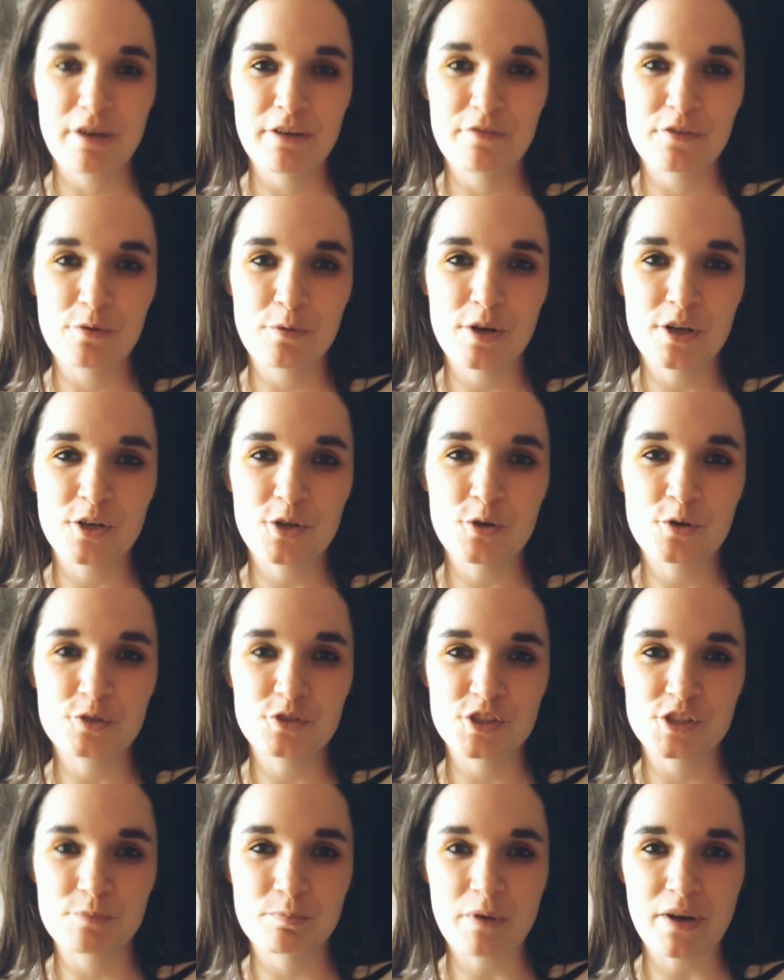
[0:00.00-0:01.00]
Hello everyone,
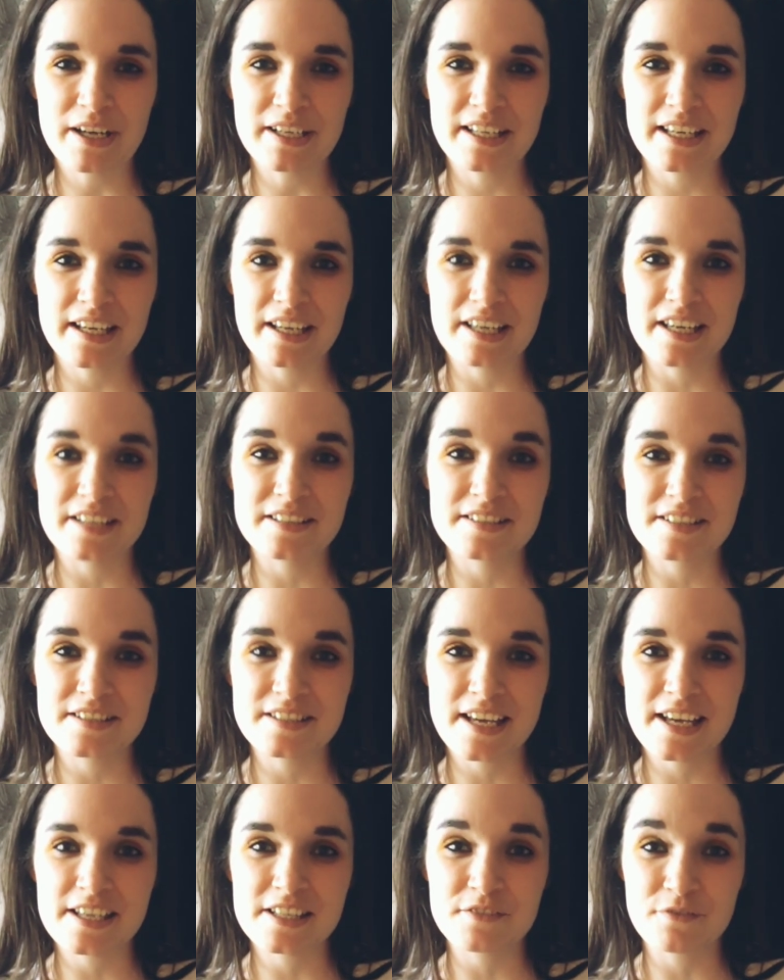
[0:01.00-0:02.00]
Gorgeous Biker here.
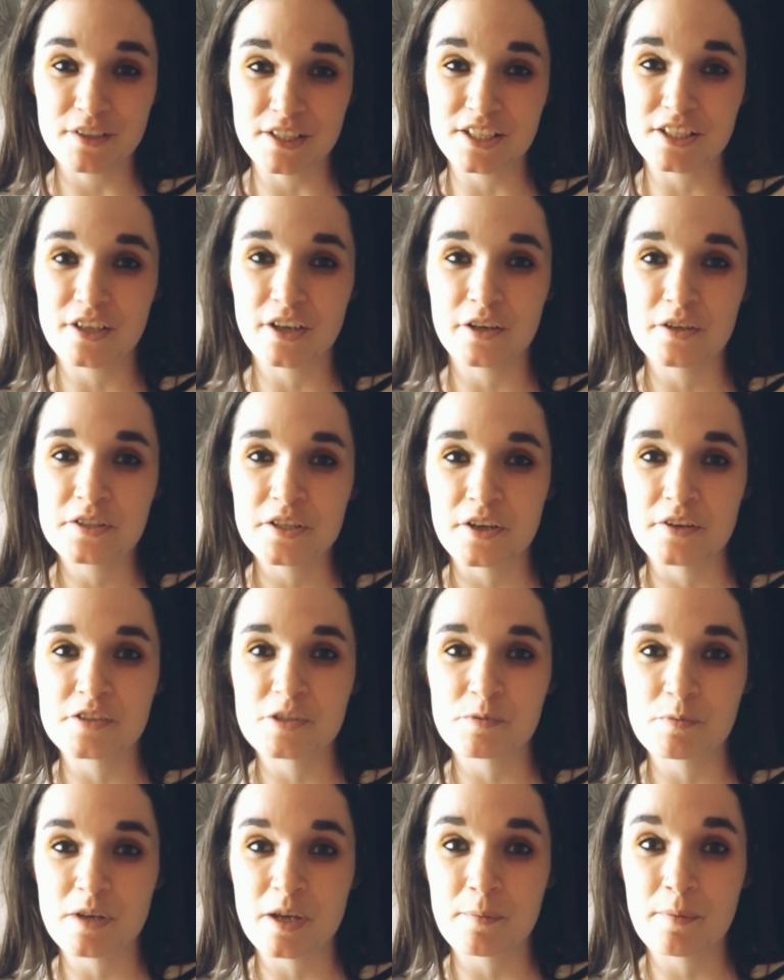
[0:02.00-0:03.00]
Today's video is
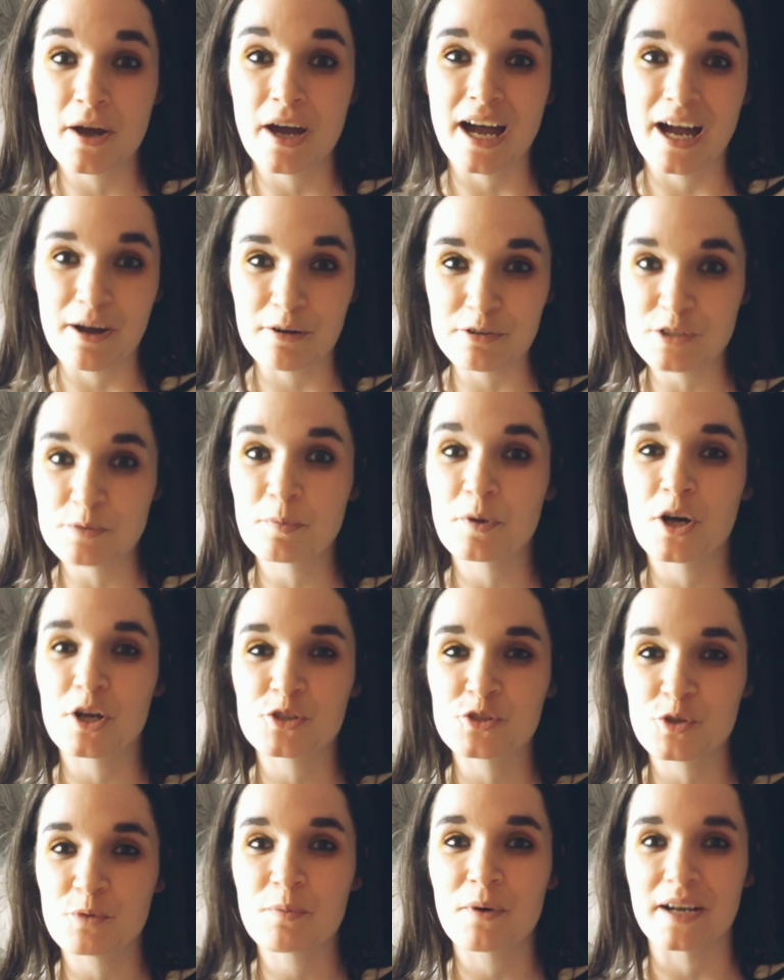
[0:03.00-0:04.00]
going to be about how to
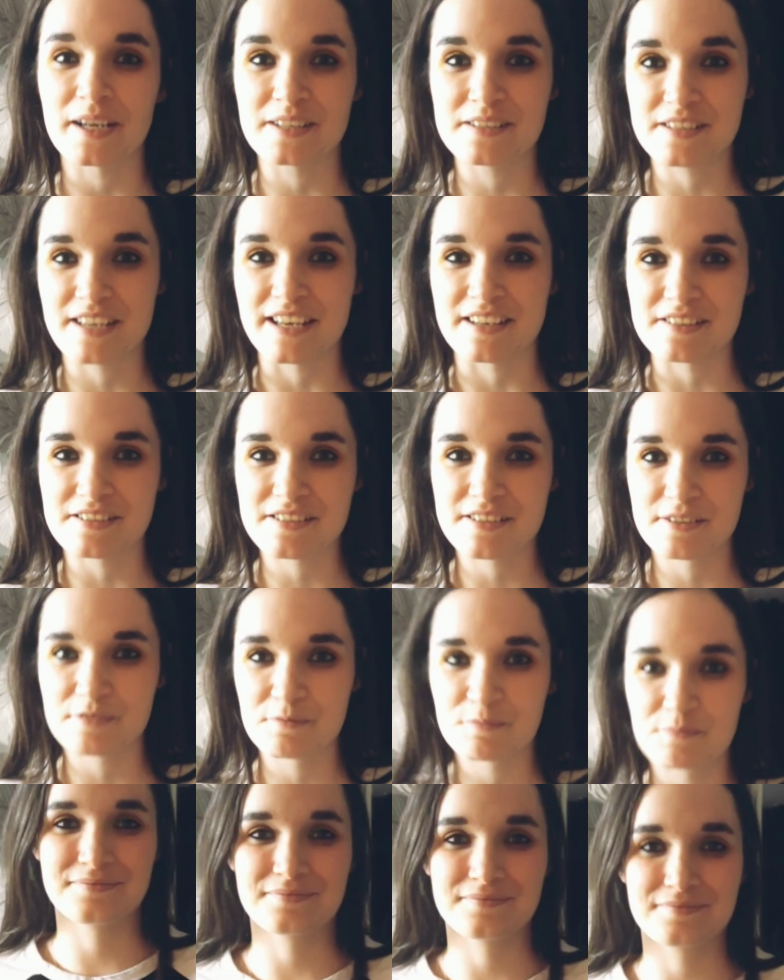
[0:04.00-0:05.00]
pass your bike test.
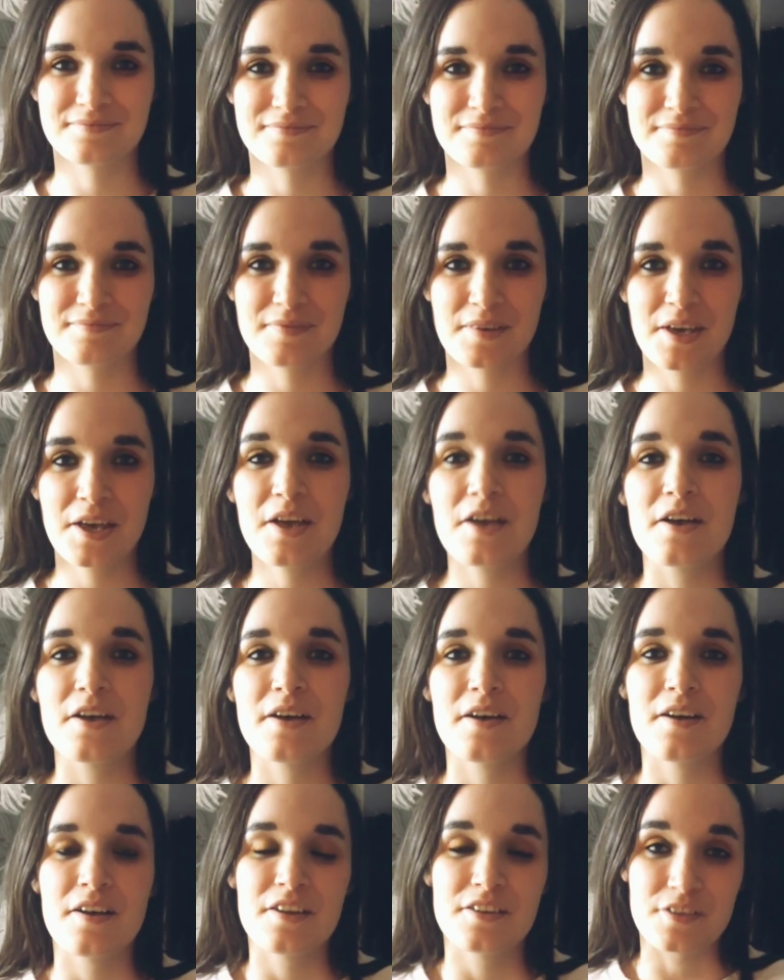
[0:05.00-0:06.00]

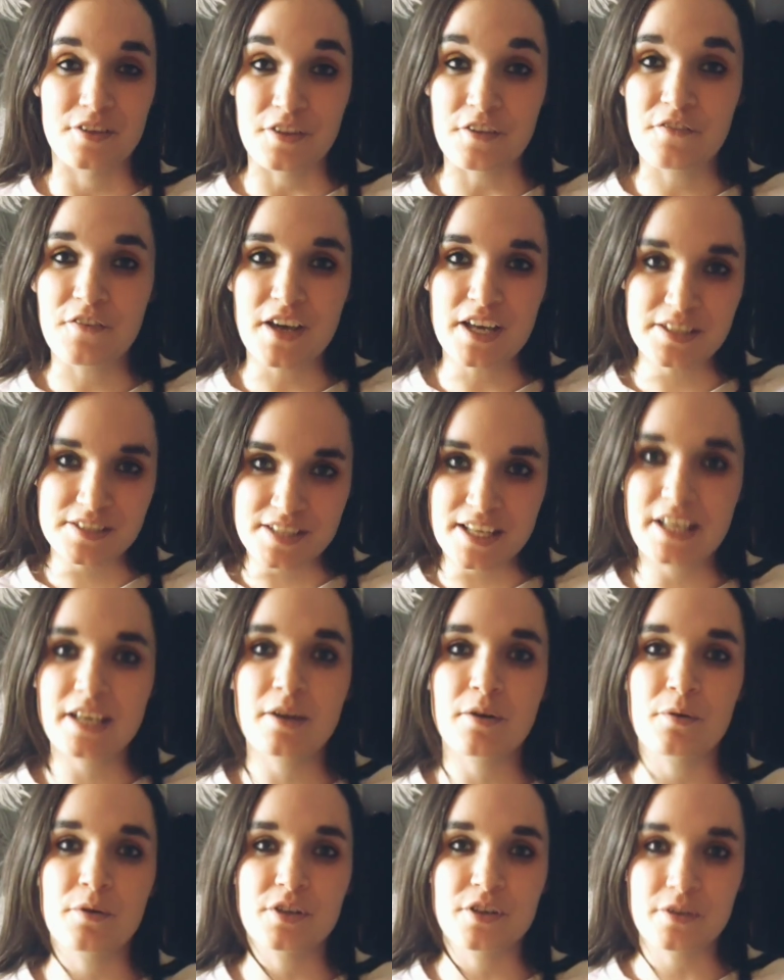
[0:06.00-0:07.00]
So the first
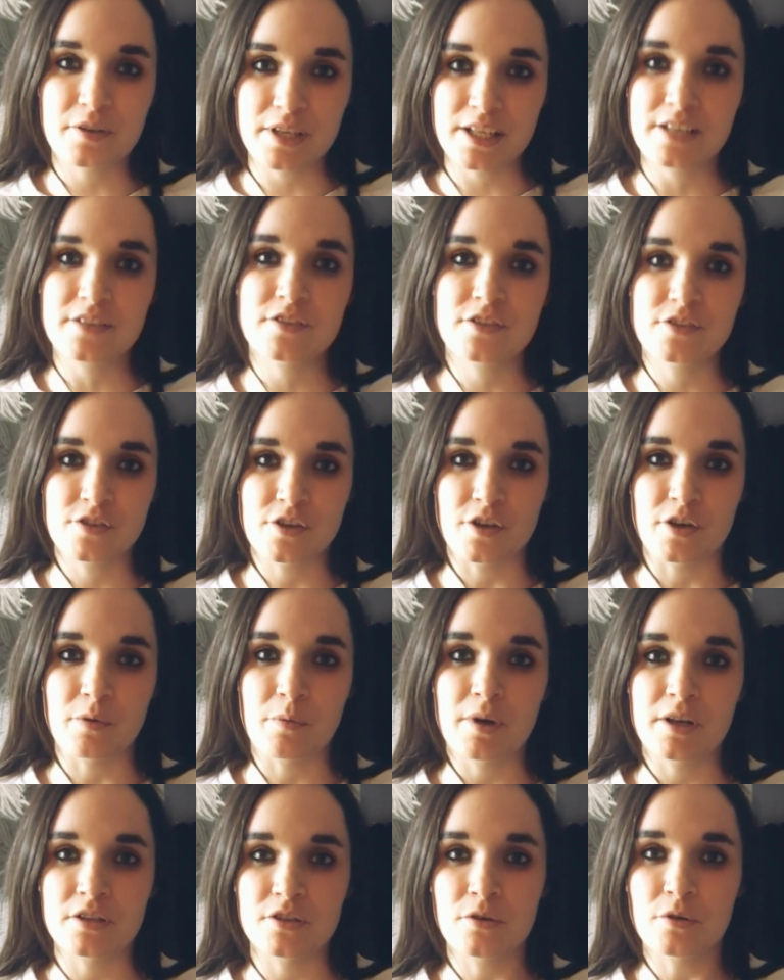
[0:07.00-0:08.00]
thing you need to do
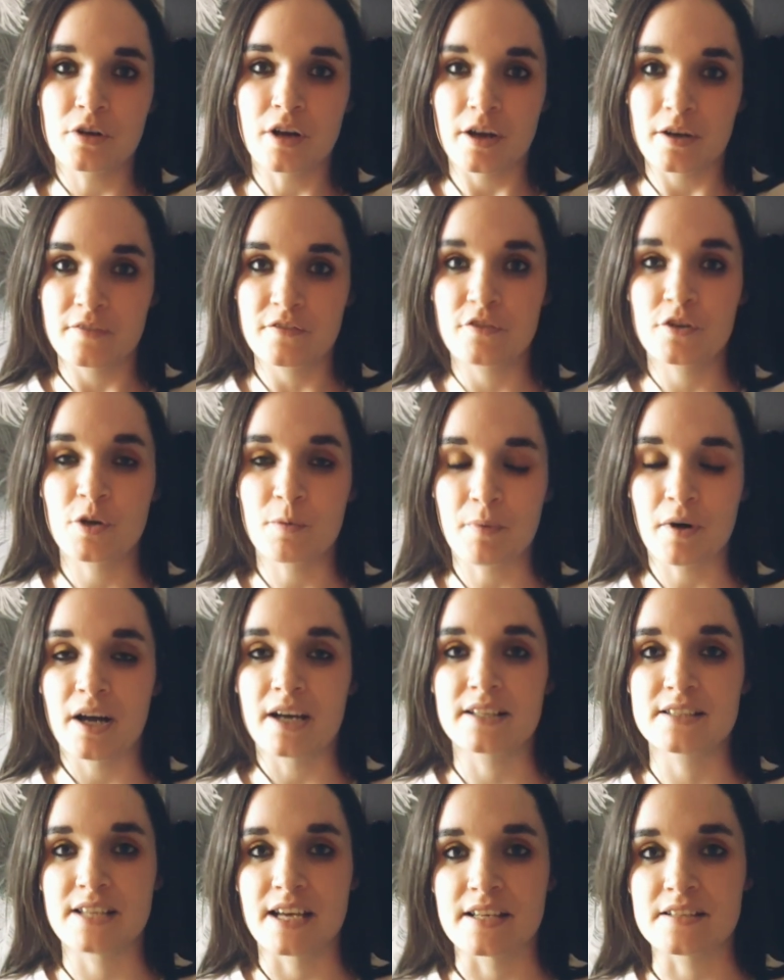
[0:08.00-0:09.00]
when you're going for your
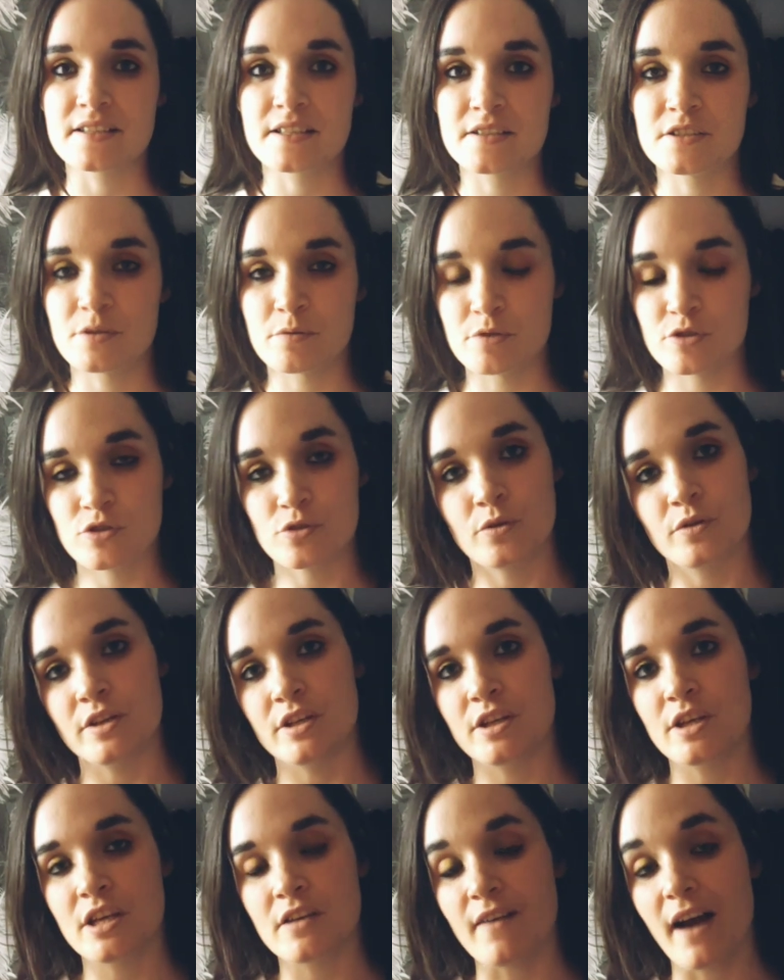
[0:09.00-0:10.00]
bike test is to ensure that
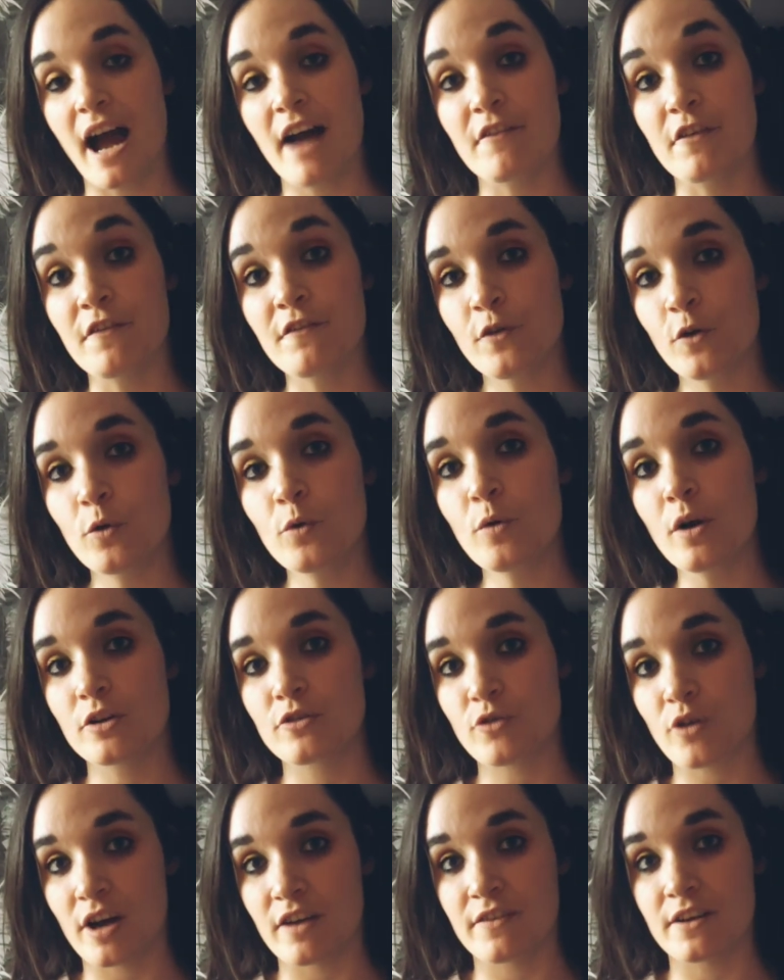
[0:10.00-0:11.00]
you either have a full
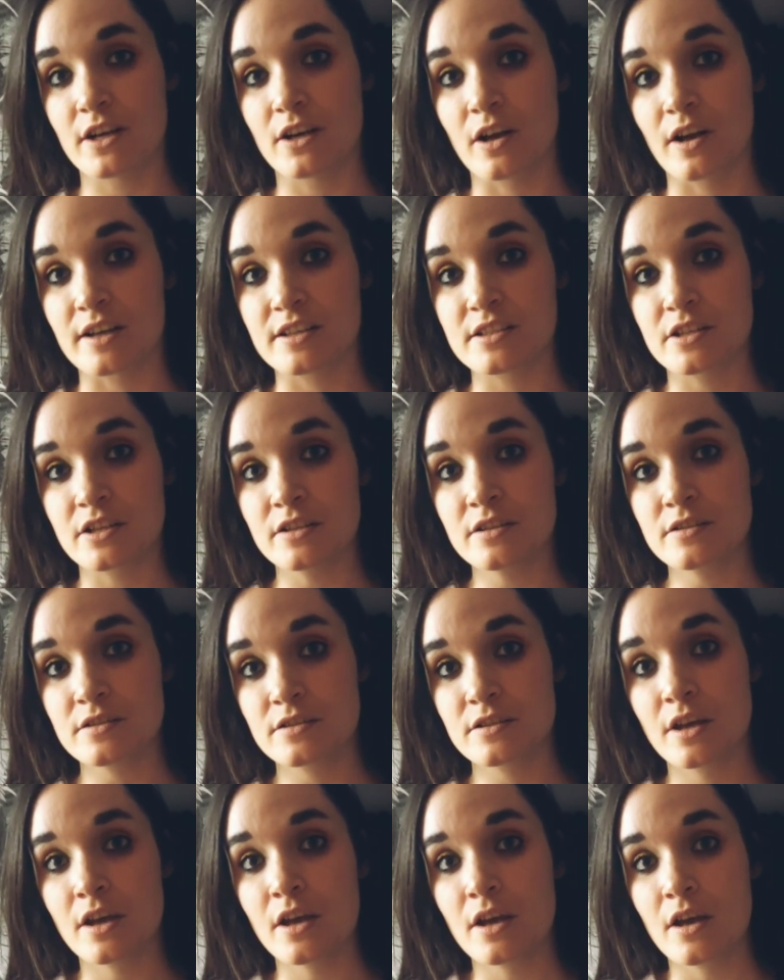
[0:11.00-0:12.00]
driving licence